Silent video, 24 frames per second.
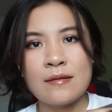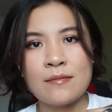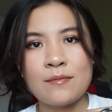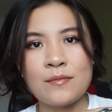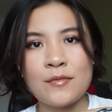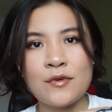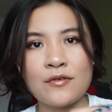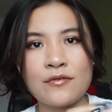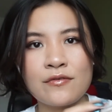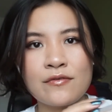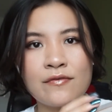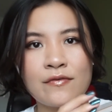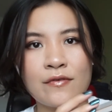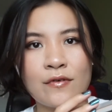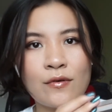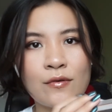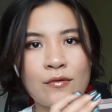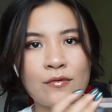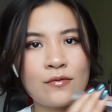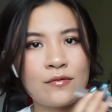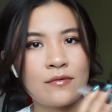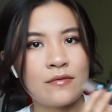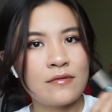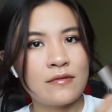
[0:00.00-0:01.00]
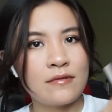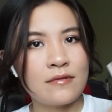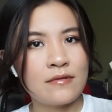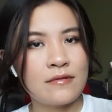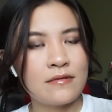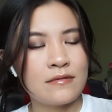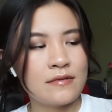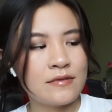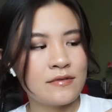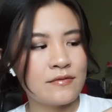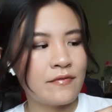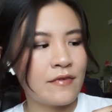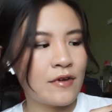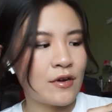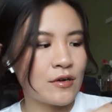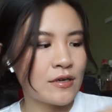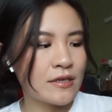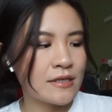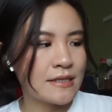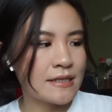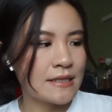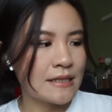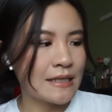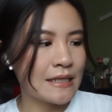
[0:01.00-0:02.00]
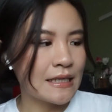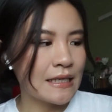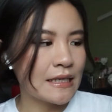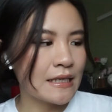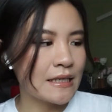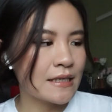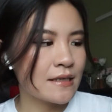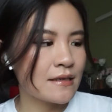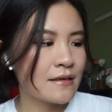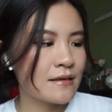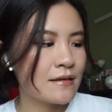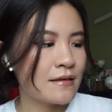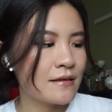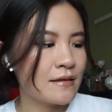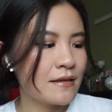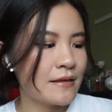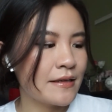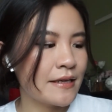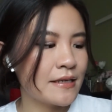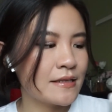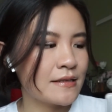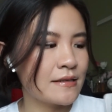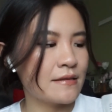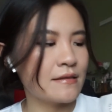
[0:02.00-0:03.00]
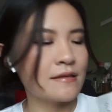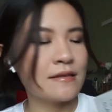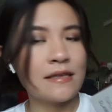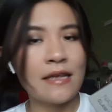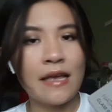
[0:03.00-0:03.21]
beautiful, very sleek. It doesn't